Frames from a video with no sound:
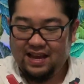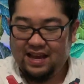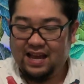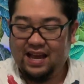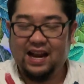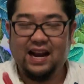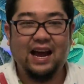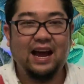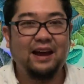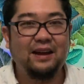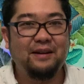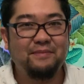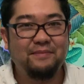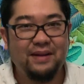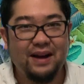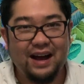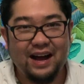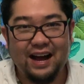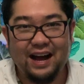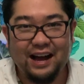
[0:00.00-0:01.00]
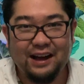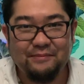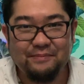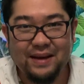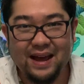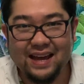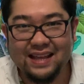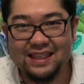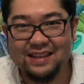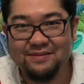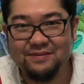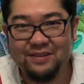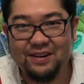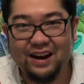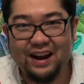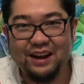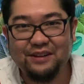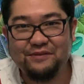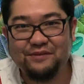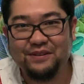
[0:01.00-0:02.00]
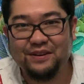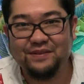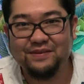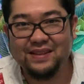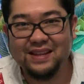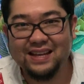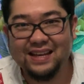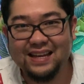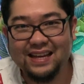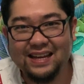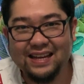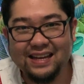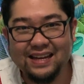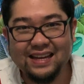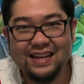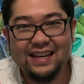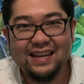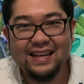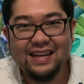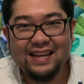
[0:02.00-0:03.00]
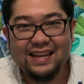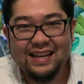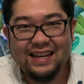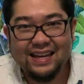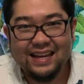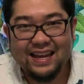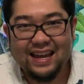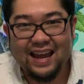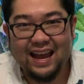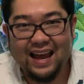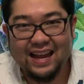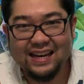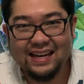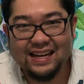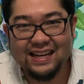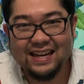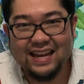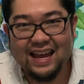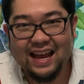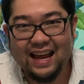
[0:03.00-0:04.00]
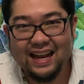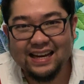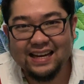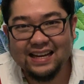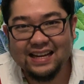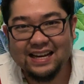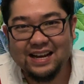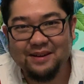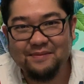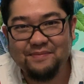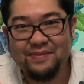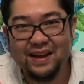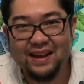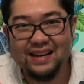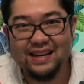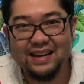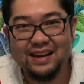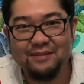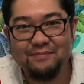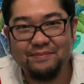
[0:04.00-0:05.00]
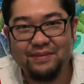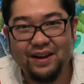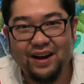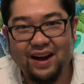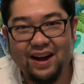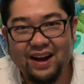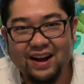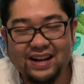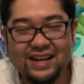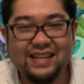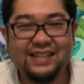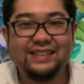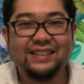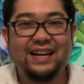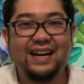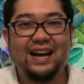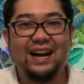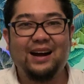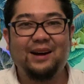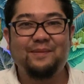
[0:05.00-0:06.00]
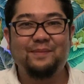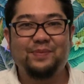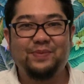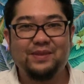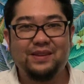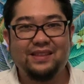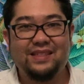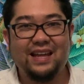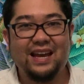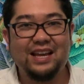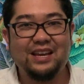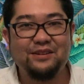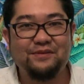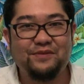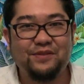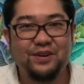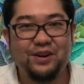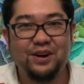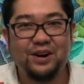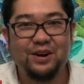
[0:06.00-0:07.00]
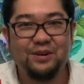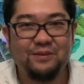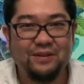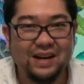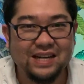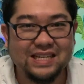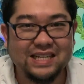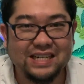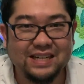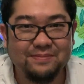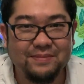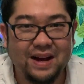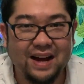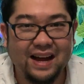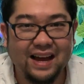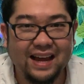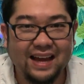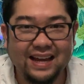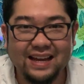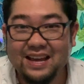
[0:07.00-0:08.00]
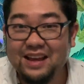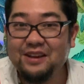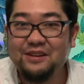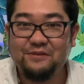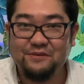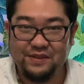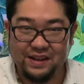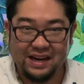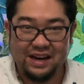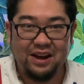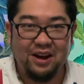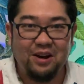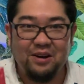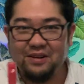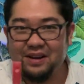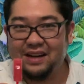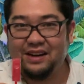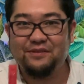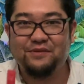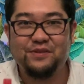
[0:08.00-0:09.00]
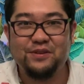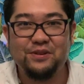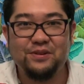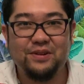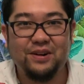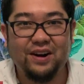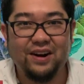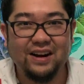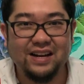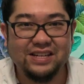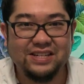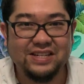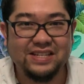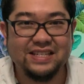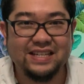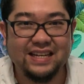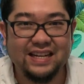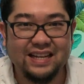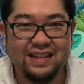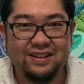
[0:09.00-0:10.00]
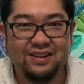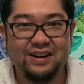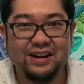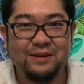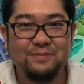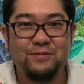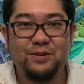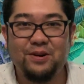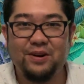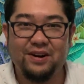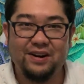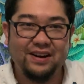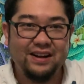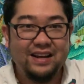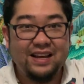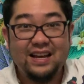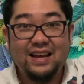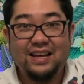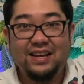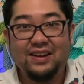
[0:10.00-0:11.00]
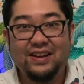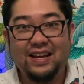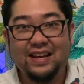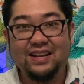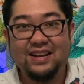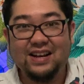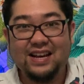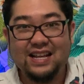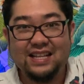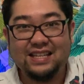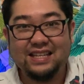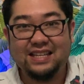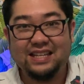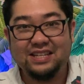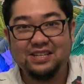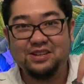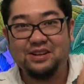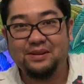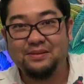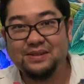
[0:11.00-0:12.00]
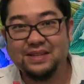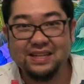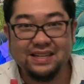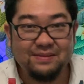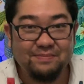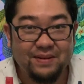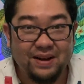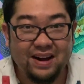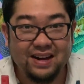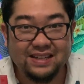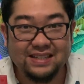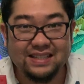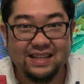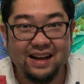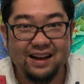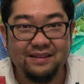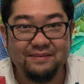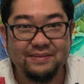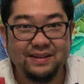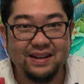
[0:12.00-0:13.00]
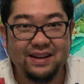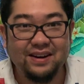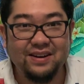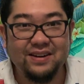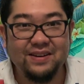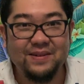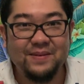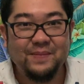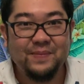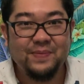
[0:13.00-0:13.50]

And I'm uh, Matthew Rye from the Candid Candied Compendium blog. Um, thank you for watching my video, and if you are interested in learning more, you can look at the description box down below.